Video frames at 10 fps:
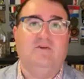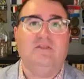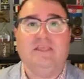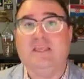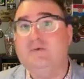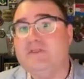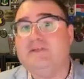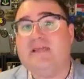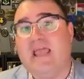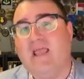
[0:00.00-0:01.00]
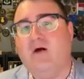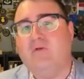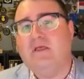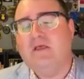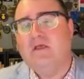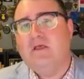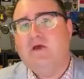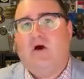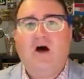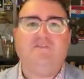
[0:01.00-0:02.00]
E with a tail.
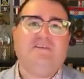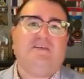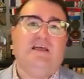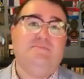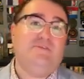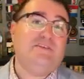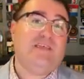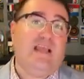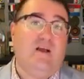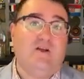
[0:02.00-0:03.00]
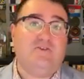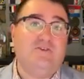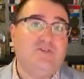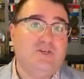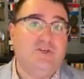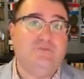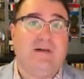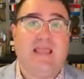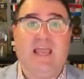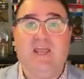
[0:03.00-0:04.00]
Oftentimes, this character is used
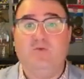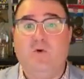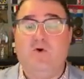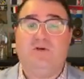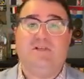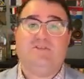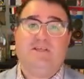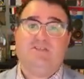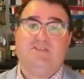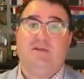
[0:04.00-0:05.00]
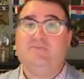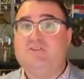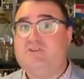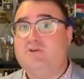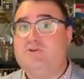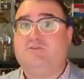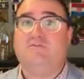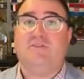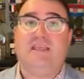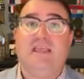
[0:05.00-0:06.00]
by End Wokeness as substitution for
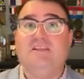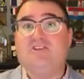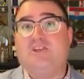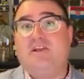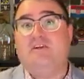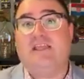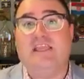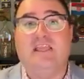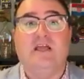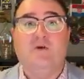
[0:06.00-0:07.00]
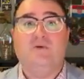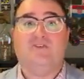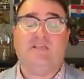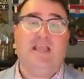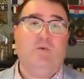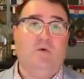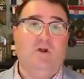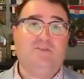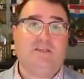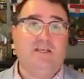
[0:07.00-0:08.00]
the English letter E when saying
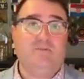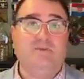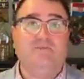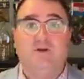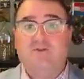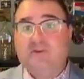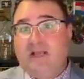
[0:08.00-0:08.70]
words that could be filtered as